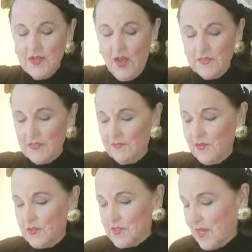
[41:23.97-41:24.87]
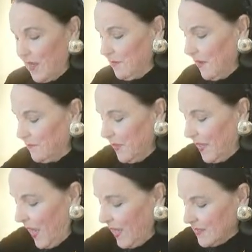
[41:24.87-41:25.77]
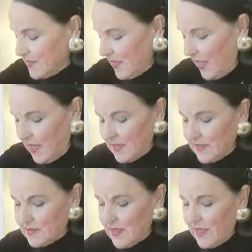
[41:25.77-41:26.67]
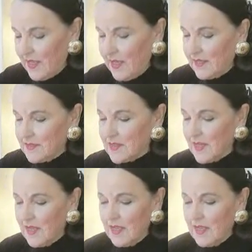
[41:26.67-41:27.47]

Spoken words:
not the first time I've been asked that, and